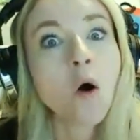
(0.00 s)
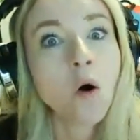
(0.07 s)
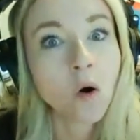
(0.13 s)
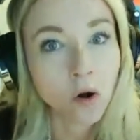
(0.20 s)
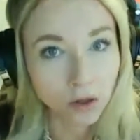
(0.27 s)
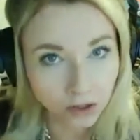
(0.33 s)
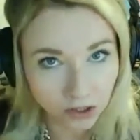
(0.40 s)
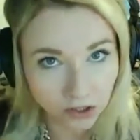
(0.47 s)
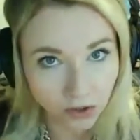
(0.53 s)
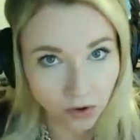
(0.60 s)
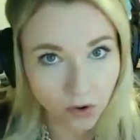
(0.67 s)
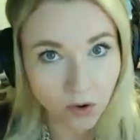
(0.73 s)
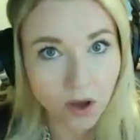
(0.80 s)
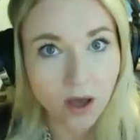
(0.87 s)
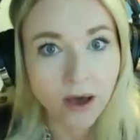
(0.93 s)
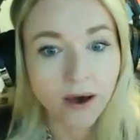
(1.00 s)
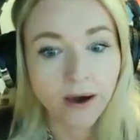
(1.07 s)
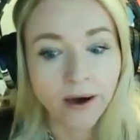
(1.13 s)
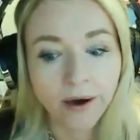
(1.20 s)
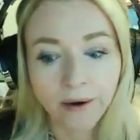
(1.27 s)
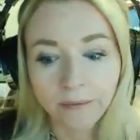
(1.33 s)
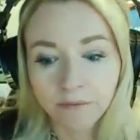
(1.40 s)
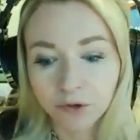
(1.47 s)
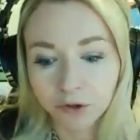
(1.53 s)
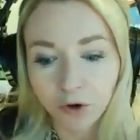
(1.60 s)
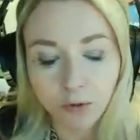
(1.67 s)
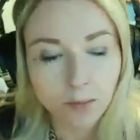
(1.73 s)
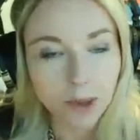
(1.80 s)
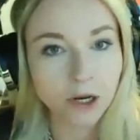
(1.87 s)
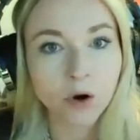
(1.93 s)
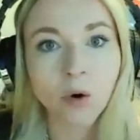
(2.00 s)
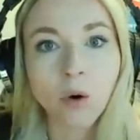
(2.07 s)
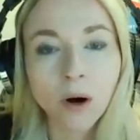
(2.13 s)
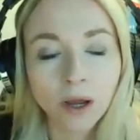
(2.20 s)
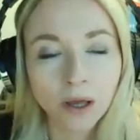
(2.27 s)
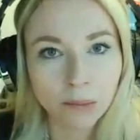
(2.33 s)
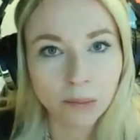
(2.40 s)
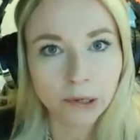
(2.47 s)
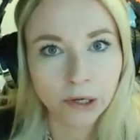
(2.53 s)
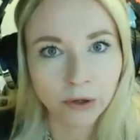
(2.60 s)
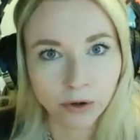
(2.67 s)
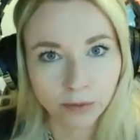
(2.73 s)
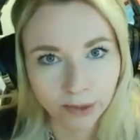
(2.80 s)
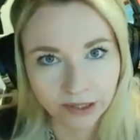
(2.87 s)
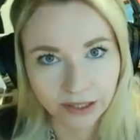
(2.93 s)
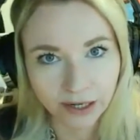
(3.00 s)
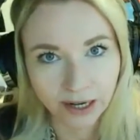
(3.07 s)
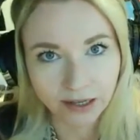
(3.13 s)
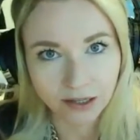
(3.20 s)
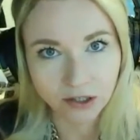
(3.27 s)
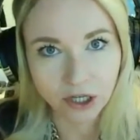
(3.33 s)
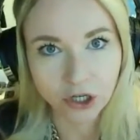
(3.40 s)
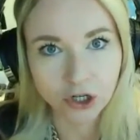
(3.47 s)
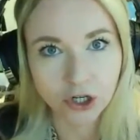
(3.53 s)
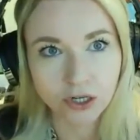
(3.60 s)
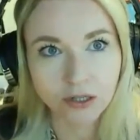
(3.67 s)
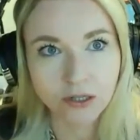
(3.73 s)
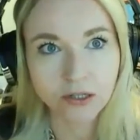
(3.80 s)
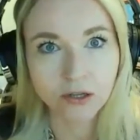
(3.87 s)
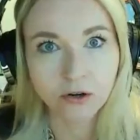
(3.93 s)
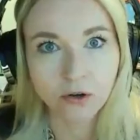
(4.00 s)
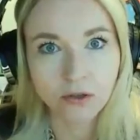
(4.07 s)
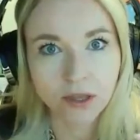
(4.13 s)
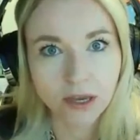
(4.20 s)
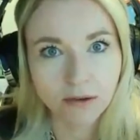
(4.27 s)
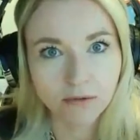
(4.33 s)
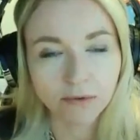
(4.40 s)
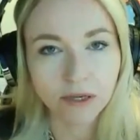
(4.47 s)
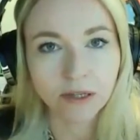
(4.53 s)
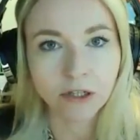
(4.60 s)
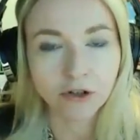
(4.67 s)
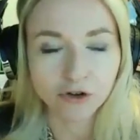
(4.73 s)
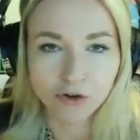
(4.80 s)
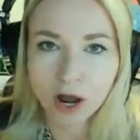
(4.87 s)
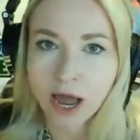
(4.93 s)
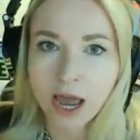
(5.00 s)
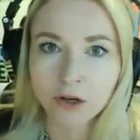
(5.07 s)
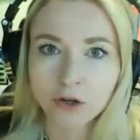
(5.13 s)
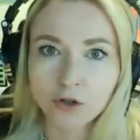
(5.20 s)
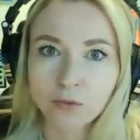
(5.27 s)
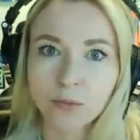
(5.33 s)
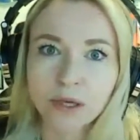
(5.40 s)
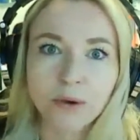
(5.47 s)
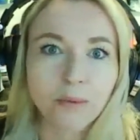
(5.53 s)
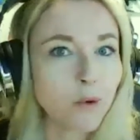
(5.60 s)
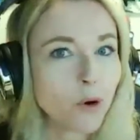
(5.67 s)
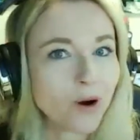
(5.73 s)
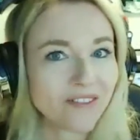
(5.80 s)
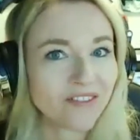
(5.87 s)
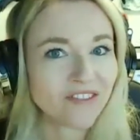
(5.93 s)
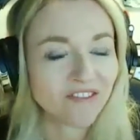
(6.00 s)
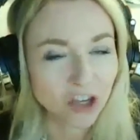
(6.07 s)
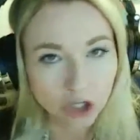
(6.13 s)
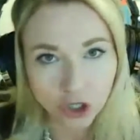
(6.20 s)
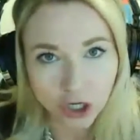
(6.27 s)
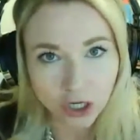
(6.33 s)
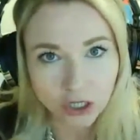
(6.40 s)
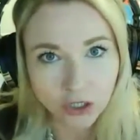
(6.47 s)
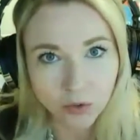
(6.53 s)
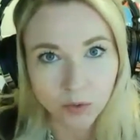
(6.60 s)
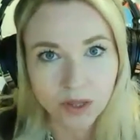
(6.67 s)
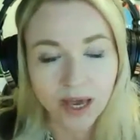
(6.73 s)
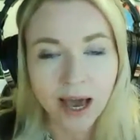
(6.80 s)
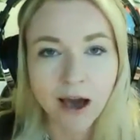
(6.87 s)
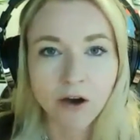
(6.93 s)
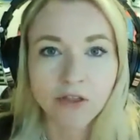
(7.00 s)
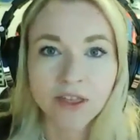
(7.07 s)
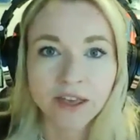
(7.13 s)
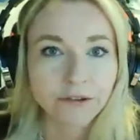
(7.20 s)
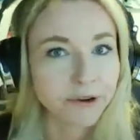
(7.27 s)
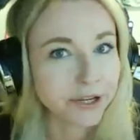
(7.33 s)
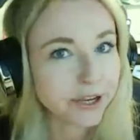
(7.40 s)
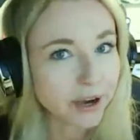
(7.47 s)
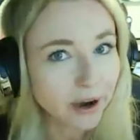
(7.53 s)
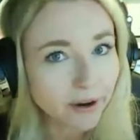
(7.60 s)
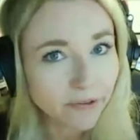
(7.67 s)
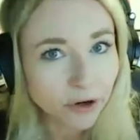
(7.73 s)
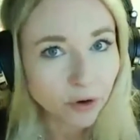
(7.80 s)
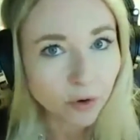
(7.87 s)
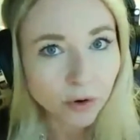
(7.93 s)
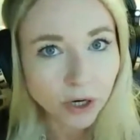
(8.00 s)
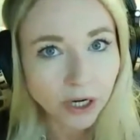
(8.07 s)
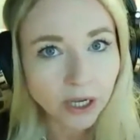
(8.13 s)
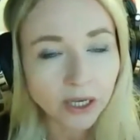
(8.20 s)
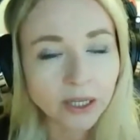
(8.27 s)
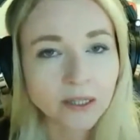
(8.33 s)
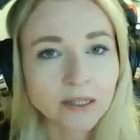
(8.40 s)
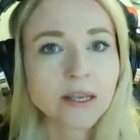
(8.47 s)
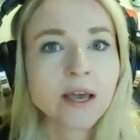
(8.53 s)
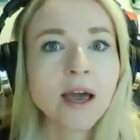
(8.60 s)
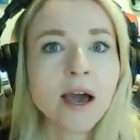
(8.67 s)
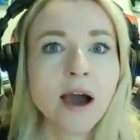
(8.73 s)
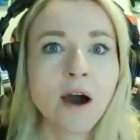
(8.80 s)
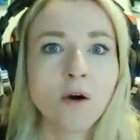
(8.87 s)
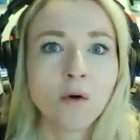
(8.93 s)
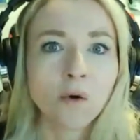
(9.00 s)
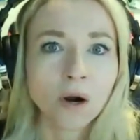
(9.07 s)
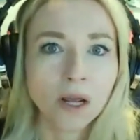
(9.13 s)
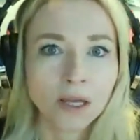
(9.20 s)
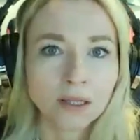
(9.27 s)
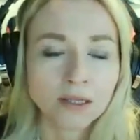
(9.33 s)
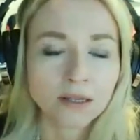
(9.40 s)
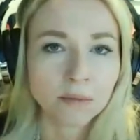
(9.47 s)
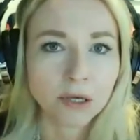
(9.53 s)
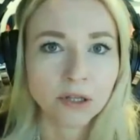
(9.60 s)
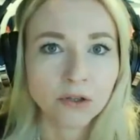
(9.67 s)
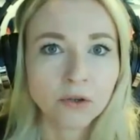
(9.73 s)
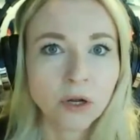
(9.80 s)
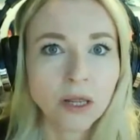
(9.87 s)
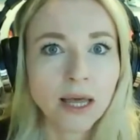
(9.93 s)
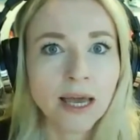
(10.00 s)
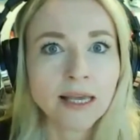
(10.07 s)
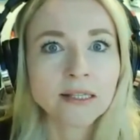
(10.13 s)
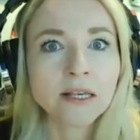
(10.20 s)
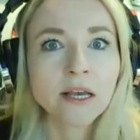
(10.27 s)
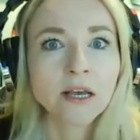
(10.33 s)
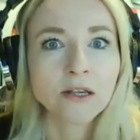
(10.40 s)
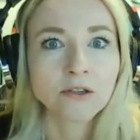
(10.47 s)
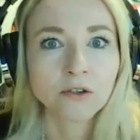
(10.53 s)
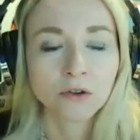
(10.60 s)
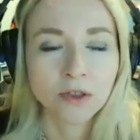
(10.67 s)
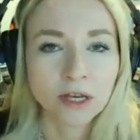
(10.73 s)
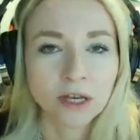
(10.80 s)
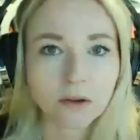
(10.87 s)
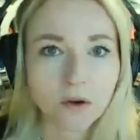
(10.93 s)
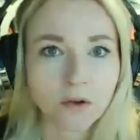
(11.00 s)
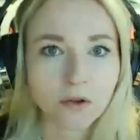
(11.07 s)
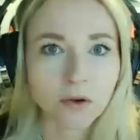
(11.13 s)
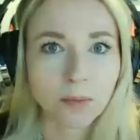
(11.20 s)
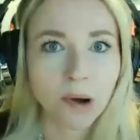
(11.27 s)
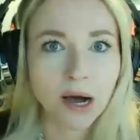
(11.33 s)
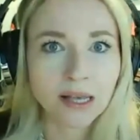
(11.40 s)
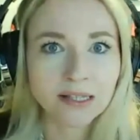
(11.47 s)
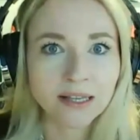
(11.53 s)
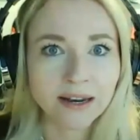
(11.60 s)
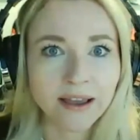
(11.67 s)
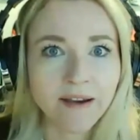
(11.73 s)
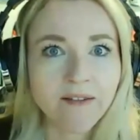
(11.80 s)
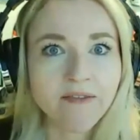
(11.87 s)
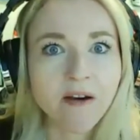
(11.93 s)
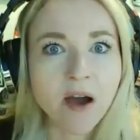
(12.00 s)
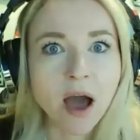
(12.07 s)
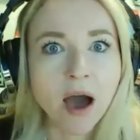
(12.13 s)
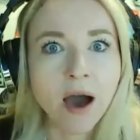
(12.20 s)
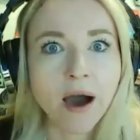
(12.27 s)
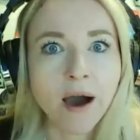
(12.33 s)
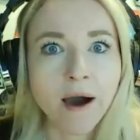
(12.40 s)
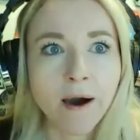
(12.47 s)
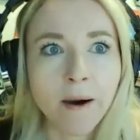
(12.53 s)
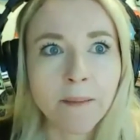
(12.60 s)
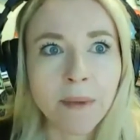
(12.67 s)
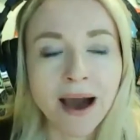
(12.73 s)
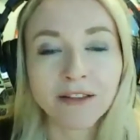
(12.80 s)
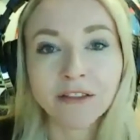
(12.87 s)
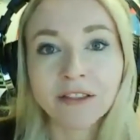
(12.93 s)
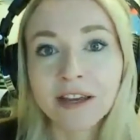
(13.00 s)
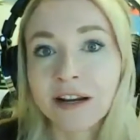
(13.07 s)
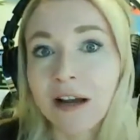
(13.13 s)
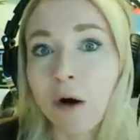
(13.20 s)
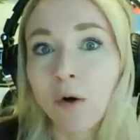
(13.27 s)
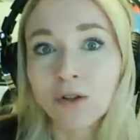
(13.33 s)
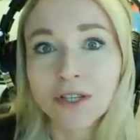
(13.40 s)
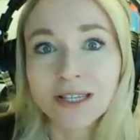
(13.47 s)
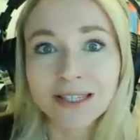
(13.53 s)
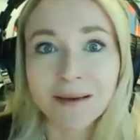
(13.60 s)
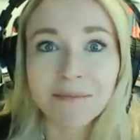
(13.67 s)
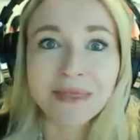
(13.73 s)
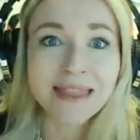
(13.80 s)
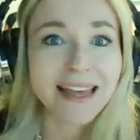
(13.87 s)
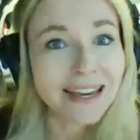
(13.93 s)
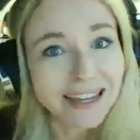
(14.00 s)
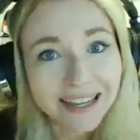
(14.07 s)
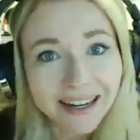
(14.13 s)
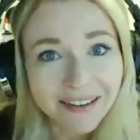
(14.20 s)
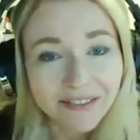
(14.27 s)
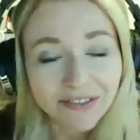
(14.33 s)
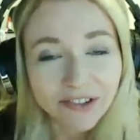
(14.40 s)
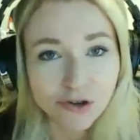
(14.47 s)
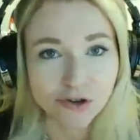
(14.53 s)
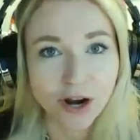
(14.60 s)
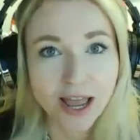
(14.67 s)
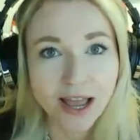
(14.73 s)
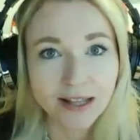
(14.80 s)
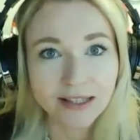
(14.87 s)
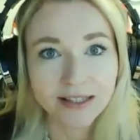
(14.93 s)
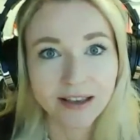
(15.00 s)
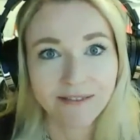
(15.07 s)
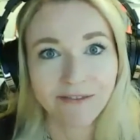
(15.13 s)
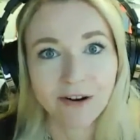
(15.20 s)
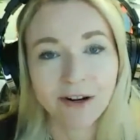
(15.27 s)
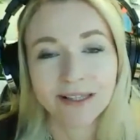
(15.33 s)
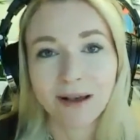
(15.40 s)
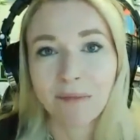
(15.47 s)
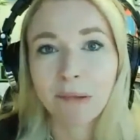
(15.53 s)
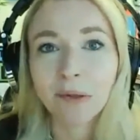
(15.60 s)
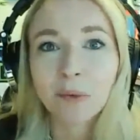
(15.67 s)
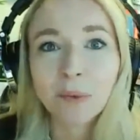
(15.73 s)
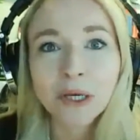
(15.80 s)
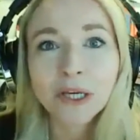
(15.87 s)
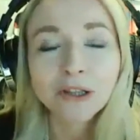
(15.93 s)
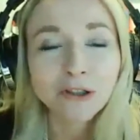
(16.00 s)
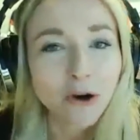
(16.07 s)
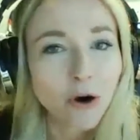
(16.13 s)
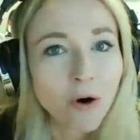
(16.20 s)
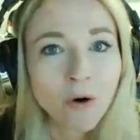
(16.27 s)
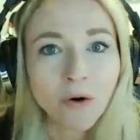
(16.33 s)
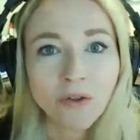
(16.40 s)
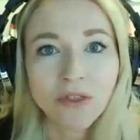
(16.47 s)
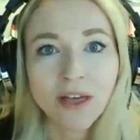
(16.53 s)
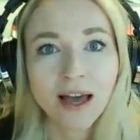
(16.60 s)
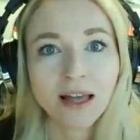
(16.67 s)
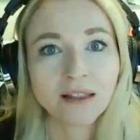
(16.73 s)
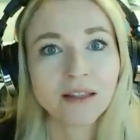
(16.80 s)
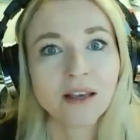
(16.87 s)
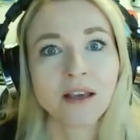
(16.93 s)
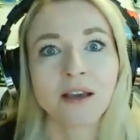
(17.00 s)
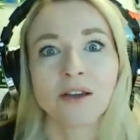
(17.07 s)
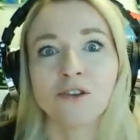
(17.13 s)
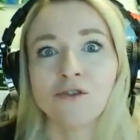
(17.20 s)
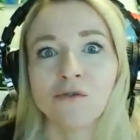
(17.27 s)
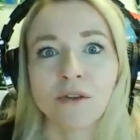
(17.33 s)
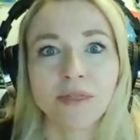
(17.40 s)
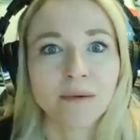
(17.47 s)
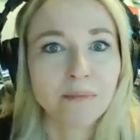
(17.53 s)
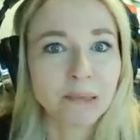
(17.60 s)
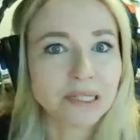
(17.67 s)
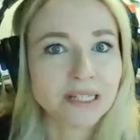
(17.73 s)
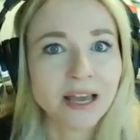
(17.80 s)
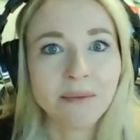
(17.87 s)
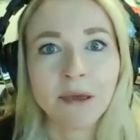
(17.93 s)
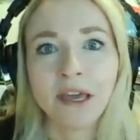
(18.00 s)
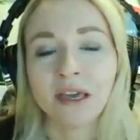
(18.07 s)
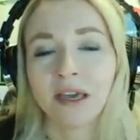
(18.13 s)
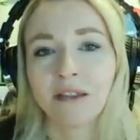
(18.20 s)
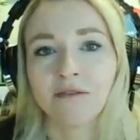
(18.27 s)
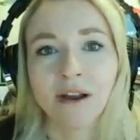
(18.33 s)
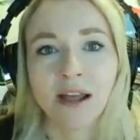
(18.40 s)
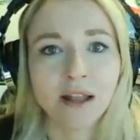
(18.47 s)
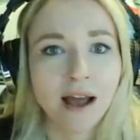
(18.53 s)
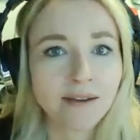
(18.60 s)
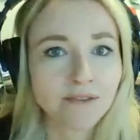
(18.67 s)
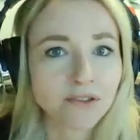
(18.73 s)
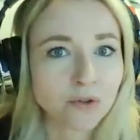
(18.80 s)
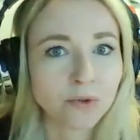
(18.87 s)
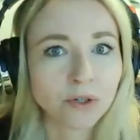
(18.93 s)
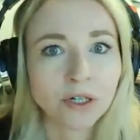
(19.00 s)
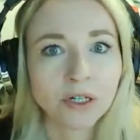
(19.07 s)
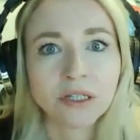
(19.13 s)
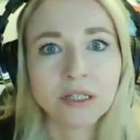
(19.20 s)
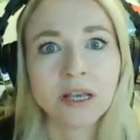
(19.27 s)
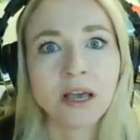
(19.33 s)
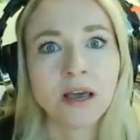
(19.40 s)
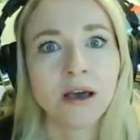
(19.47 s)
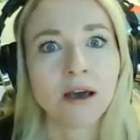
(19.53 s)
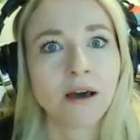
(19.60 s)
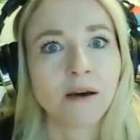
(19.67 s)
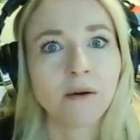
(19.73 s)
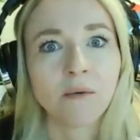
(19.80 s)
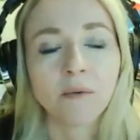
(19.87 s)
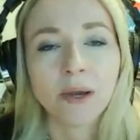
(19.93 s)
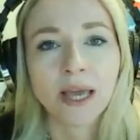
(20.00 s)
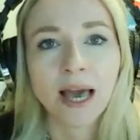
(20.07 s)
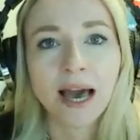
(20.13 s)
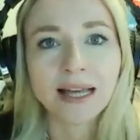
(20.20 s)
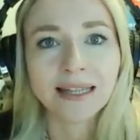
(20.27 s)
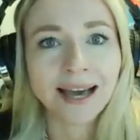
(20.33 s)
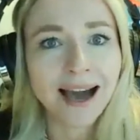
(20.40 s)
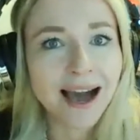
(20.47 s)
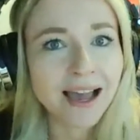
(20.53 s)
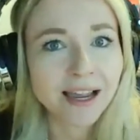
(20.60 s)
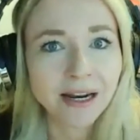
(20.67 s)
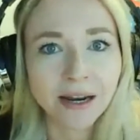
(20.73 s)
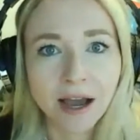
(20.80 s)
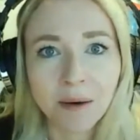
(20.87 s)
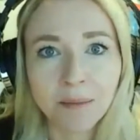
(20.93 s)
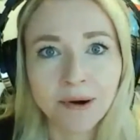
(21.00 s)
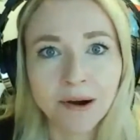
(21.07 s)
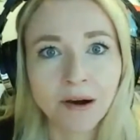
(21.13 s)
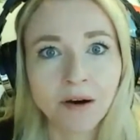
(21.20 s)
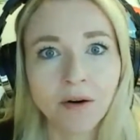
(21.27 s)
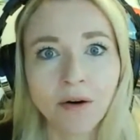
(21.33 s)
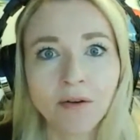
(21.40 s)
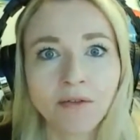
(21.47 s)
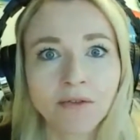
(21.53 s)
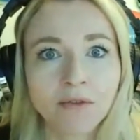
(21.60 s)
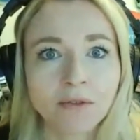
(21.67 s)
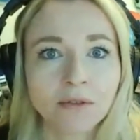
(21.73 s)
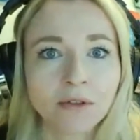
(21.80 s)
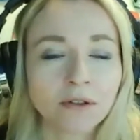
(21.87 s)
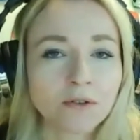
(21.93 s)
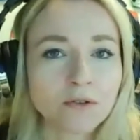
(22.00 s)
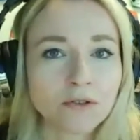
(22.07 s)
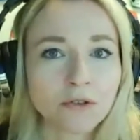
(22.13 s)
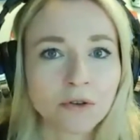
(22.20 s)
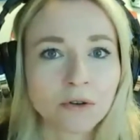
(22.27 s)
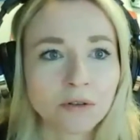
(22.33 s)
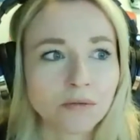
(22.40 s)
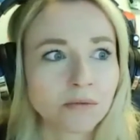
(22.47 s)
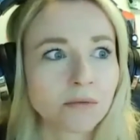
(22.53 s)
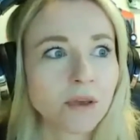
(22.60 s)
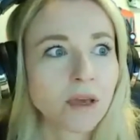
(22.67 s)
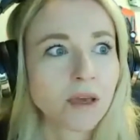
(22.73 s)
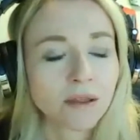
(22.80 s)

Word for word: also uh, so many organ procurement organizations you know they really try to be more efficient with how they recover organs how organs are being utilized so that's also positive um, and there are also some negative trends like for example we know that during the pandemic and right afterwards uh, we had higher number of you know certain